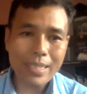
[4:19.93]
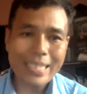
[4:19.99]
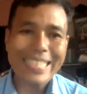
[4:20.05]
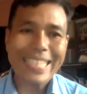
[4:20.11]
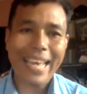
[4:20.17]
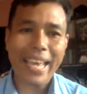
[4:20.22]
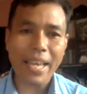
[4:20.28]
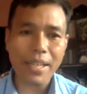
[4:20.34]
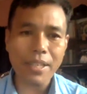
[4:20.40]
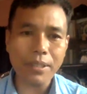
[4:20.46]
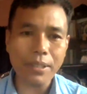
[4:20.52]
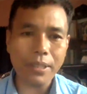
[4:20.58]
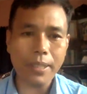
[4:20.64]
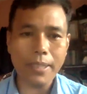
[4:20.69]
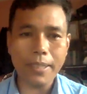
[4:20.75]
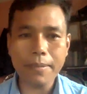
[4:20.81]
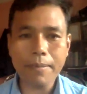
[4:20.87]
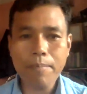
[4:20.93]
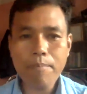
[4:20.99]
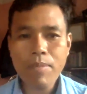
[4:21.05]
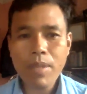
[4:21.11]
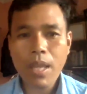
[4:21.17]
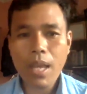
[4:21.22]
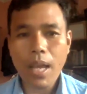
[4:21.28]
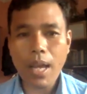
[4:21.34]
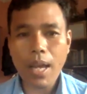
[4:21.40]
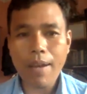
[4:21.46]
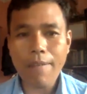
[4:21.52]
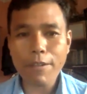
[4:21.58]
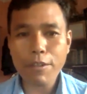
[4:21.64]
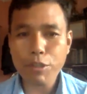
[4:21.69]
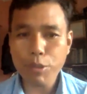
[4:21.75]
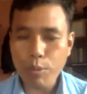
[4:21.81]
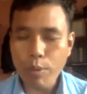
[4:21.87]
standard
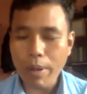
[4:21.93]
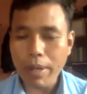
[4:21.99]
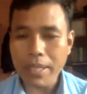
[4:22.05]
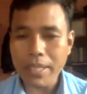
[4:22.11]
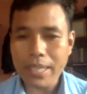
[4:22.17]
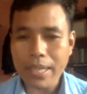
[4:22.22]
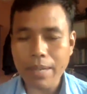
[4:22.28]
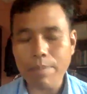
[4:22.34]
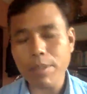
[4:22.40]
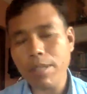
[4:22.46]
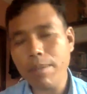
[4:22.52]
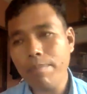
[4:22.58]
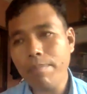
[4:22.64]
of Sunuwar script.